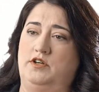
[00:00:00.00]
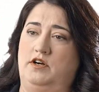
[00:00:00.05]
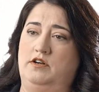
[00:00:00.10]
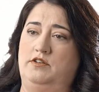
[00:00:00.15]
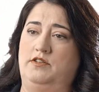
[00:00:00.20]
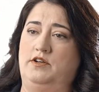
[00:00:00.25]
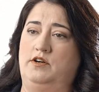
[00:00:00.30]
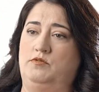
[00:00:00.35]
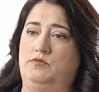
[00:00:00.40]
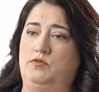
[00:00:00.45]
are,
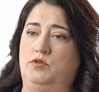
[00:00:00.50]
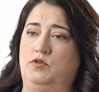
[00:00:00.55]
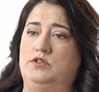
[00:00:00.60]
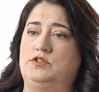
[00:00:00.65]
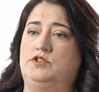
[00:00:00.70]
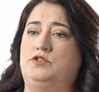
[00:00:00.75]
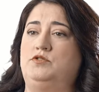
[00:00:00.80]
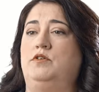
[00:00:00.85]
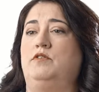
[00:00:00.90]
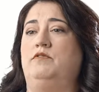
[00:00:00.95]
their role
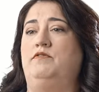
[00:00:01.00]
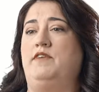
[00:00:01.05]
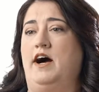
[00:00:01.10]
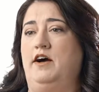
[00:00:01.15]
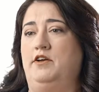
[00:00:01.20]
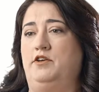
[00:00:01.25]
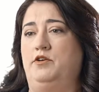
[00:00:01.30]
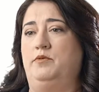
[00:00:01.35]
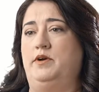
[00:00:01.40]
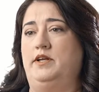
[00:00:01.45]
is to
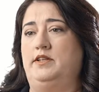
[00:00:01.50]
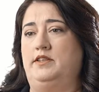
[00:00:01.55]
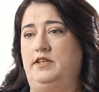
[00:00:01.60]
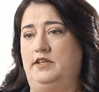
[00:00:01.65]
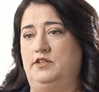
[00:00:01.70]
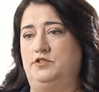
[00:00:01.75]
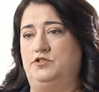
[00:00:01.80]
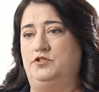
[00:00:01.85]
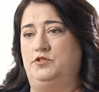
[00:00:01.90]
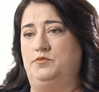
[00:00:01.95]
evaluate
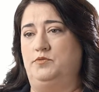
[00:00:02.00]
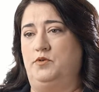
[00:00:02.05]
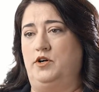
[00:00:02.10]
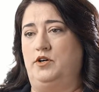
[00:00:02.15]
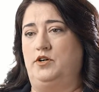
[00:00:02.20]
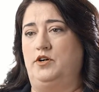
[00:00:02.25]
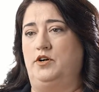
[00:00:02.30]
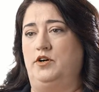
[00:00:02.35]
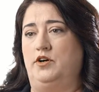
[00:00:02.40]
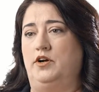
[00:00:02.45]
the injured
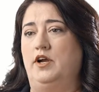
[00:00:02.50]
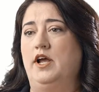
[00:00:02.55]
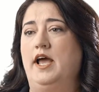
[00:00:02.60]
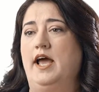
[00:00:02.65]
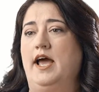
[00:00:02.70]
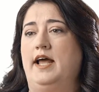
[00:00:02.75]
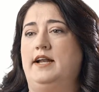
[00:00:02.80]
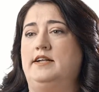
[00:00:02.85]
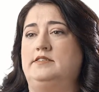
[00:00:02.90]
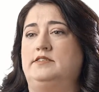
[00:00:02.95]
worker,
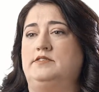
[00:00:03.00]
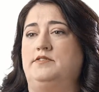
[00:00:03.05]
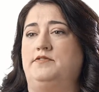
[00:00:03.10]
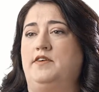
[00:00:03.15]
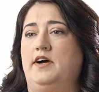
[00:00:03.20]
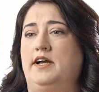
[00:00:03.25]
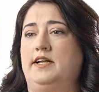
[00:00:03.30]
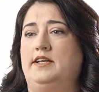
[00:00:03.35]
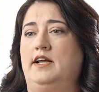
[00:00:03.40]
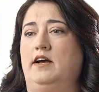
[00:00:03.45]
and it's to
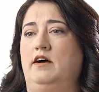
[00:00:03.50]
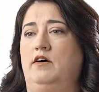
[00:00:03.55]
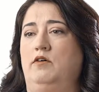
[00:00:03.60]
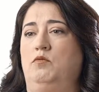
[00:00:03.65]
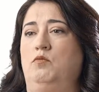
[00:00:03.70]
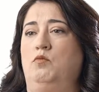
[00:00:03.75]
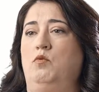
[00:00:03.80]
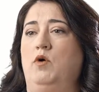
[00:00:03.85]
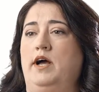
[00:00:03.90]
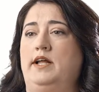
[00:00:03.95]
find out
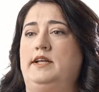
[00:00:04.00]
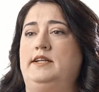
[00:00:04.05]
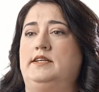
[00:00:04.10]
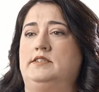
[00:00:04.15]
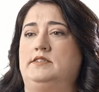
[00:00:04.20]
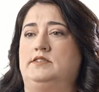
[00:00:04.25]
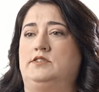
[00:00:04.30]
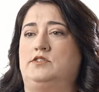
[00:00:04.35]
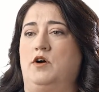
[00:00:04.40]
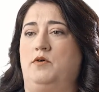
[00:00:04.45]
what
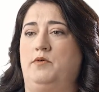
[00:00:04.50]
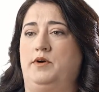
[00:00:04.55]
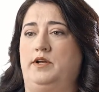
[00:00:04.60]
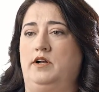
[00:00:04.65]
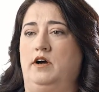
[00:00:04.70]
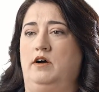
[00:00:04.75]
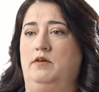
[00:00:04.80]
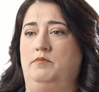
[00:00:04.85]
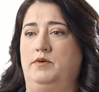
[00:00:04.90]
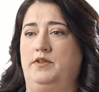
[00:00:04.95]
is going
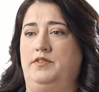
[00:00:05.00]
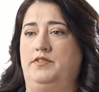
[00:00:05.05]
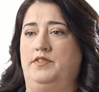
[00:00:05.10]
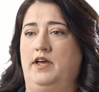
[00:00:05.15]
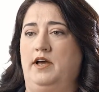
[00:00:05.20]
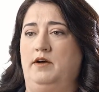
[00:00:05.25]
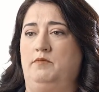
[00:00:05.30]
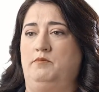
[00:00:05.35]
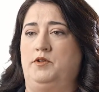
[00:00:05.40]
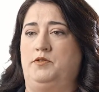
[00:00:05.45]
on with
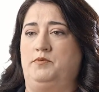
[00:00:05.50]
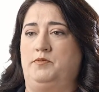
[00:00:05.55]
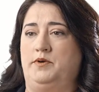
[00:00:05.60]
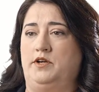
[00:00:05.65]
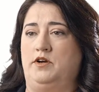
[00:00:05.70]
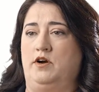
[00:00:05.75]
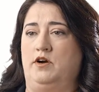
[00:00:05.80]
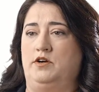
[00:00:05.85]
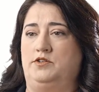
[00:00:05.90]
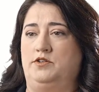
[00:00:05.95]
them with
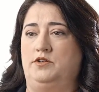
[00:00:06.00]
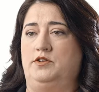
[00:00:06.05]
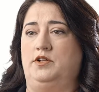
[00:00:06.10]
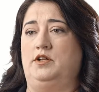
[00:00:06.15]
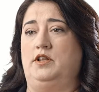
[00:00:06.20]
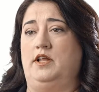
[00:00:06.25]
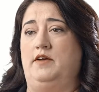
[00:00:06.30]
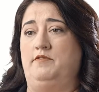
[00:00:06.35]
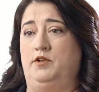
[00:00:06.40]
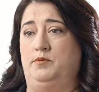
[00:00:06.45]
regard to their
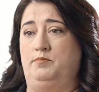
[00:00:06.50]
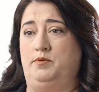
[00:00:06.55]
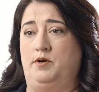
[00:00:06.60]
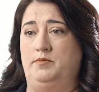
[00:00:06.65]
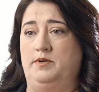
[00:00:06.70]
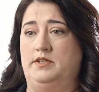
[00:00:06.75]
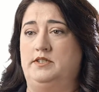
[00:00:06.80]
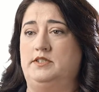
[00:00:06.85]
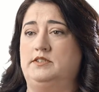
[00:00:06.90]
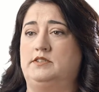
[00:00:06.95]
level of
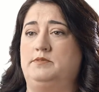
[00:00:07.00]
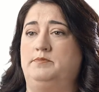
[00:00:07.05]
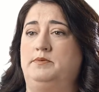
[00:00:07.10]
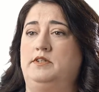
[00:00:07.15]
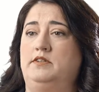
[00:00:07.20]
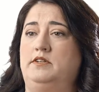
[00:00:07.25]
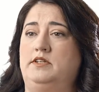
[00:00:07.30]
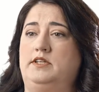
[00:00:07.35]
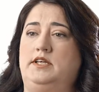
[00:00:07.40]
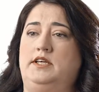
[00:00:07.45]
permanent
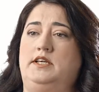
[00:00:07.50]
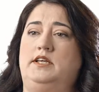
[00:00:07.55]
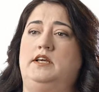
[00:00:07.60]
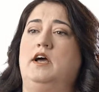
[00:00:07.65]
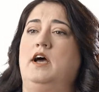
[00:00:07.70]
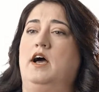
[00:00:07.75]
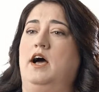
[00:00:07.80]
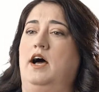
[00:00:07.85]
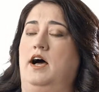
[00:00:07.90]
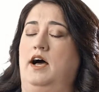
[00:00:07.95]
disability,
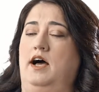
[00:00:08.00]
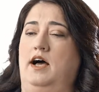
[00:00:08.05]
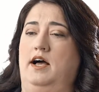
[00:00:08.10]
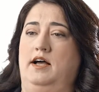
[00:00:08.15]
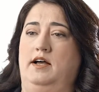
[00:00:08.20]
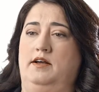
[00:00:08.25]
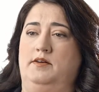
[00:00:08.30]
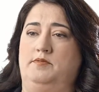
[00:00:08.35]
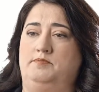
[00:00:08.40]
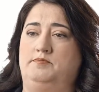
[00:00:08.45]

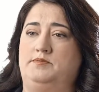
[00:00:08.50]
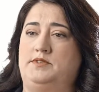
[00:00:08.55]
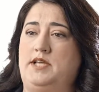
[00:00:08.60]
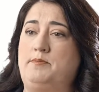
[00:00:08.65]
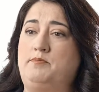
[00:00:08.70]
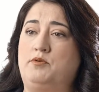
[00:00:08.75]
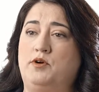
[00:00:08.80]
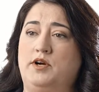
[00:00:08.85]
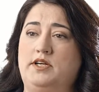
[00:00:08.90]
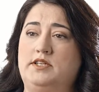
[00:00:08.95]

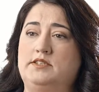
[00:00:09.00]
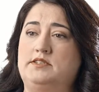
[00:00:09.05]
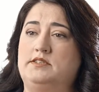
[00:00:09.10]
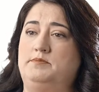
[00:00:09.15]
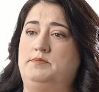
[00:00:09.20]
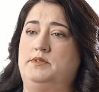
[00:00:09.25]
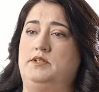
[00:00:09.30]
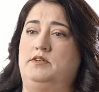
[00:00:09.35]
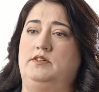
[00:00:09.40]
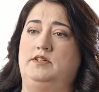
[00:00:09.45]
temporary
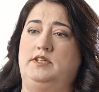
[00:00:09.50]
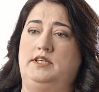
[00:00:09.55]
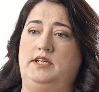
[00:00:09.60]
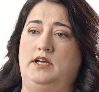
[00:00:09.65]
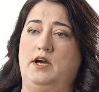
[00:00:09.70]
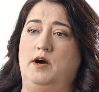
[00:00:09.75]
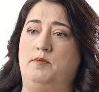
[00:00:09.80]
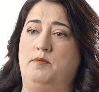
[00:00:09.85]
disability,